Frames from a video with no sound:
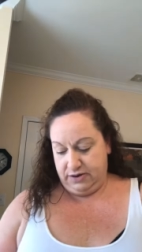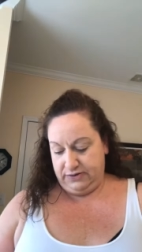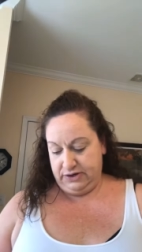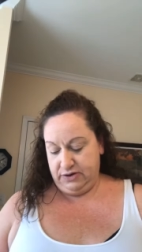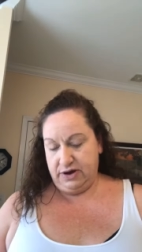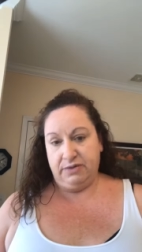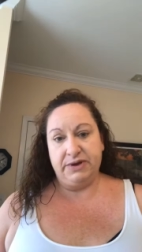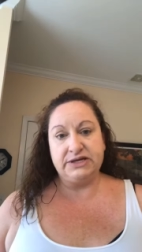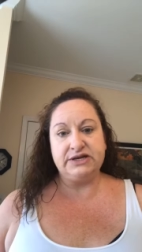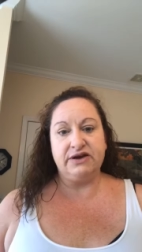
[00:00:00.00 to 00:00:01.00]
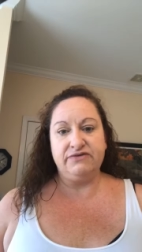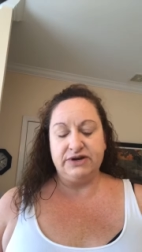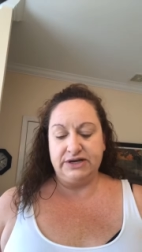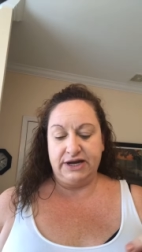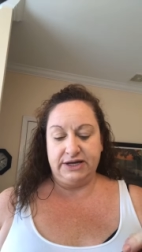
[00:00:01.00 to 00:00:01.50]
Still got all my stuff
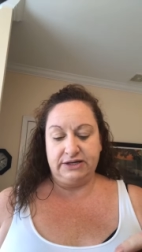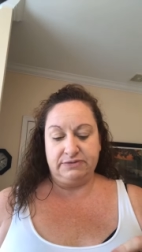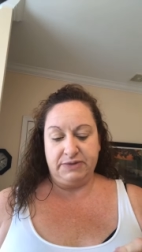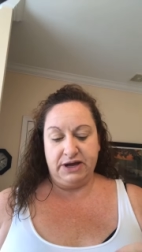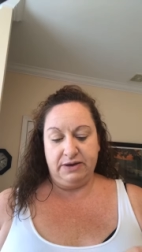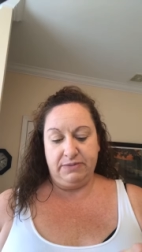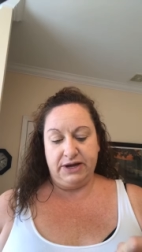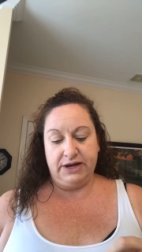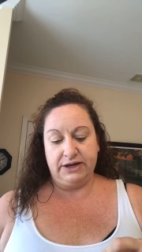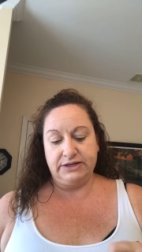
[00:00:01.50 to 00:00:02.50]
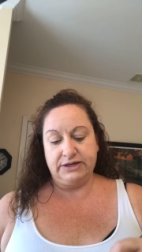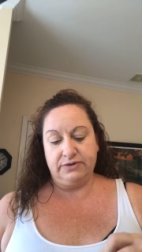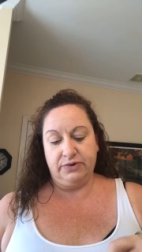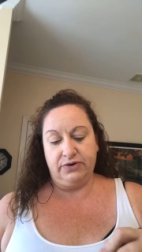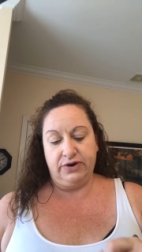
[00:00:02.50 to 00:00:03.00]
in dance makeup bag, so
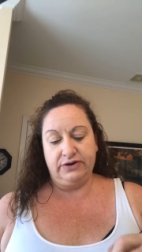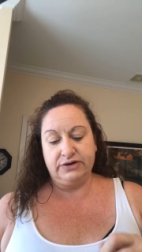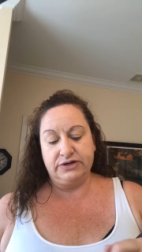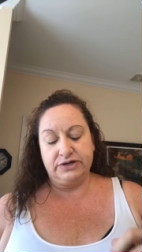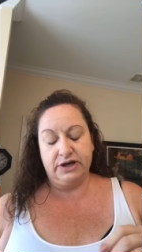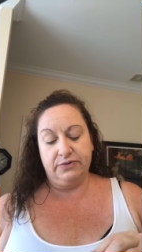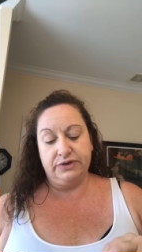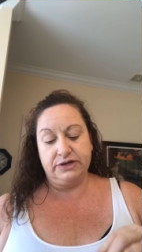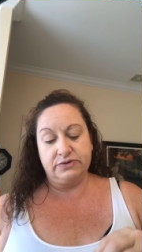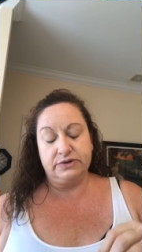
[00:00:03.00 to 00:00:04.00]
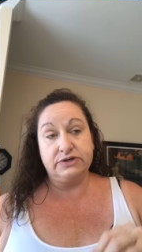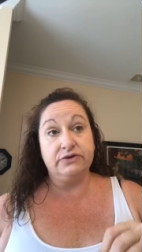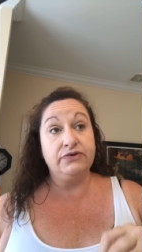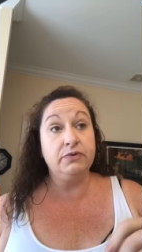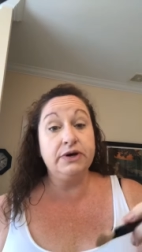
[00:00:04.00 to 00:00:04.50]
we're gonna have to just go with this one. So
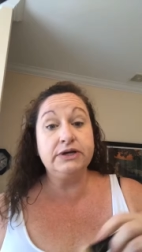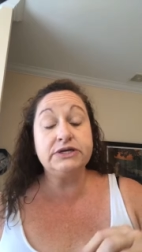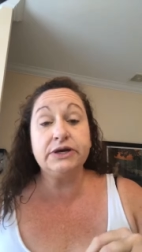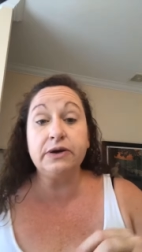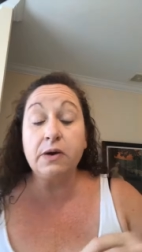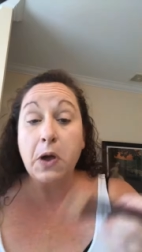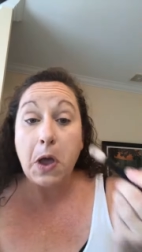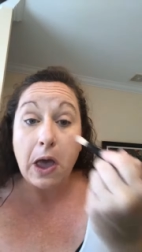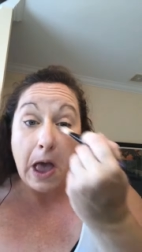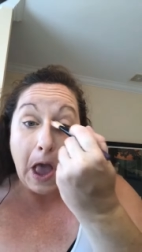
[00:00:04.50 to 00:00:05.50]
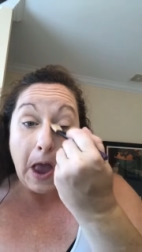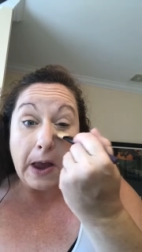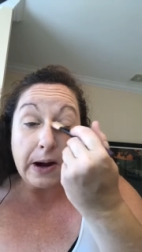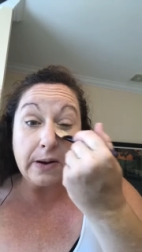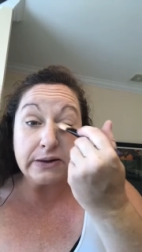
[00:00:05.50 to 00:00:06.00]
if you wanted to,
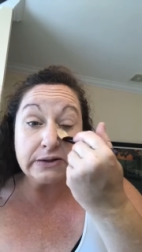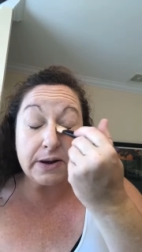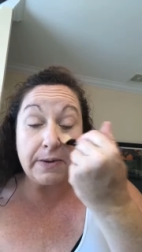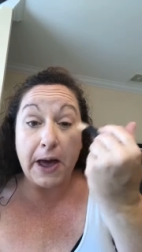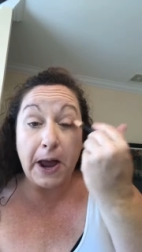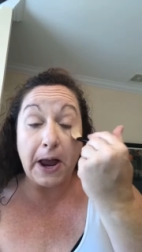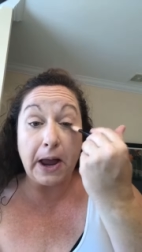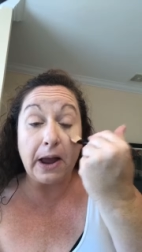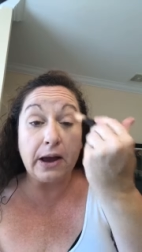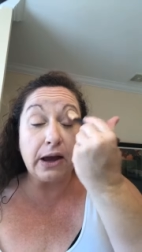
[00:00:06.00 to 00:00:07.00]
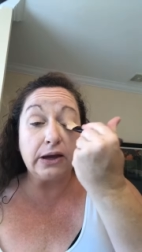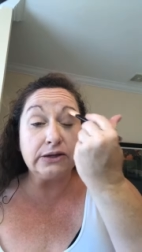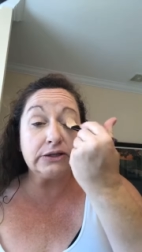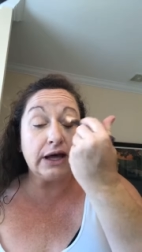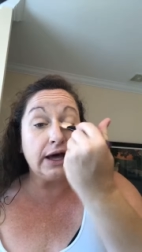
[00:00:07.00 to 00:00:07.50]
can always go back and
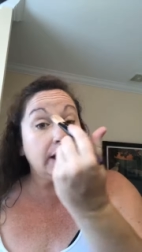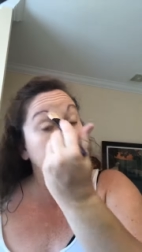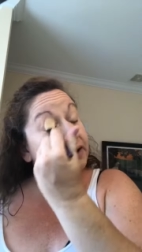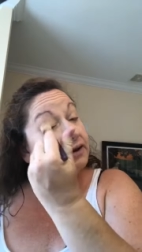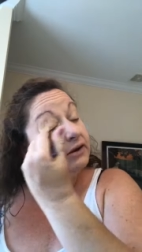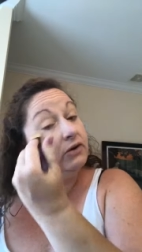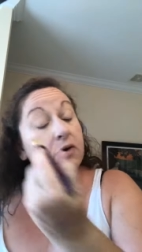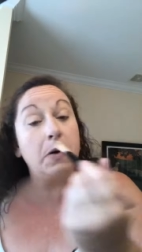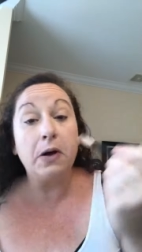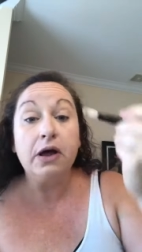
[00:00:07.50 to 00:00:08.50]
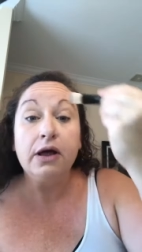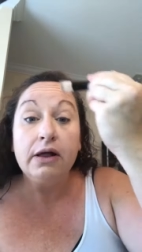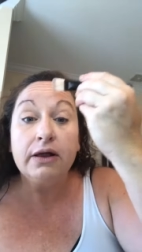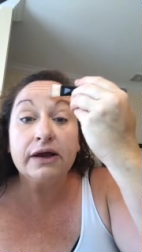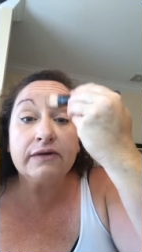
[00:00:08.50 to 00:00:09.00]
just add a little.
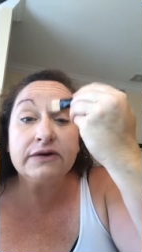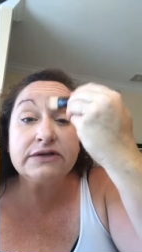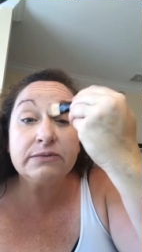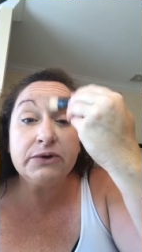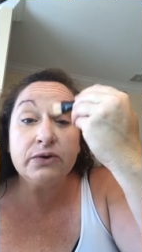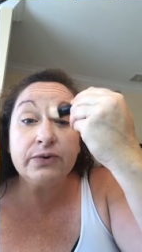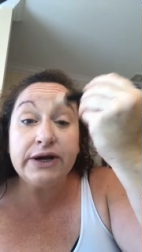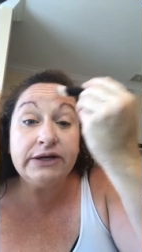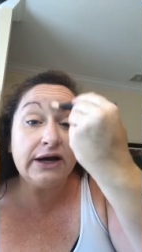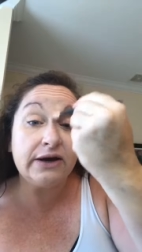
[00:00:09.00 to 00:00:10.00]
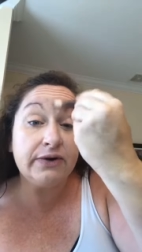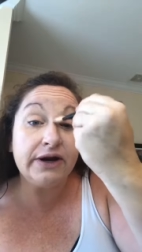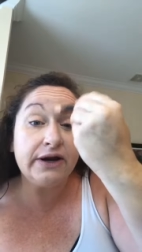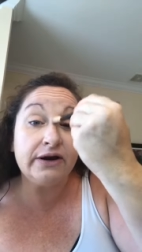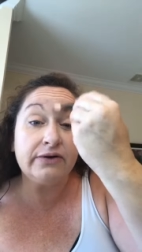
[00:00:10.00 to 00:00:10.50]
I've got some little red dot
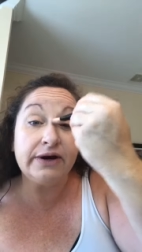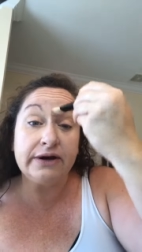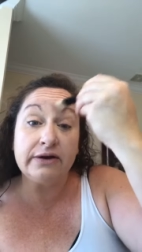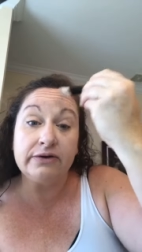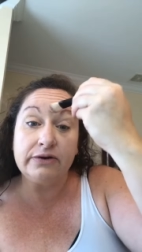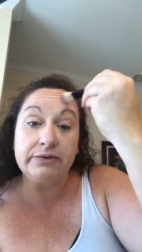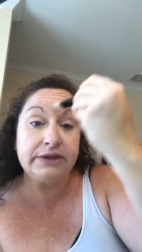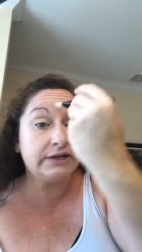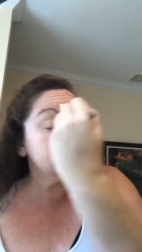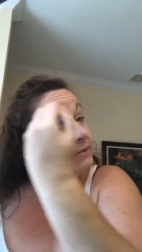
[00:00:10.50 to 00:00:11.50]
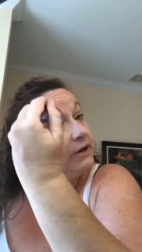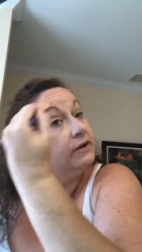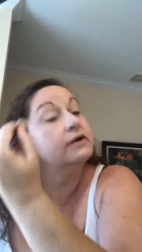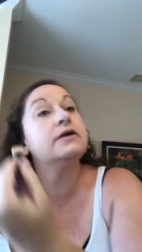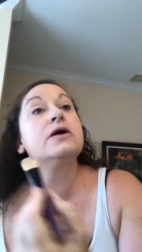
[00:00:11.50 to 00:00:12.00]
right here right now. I don't know what that's about.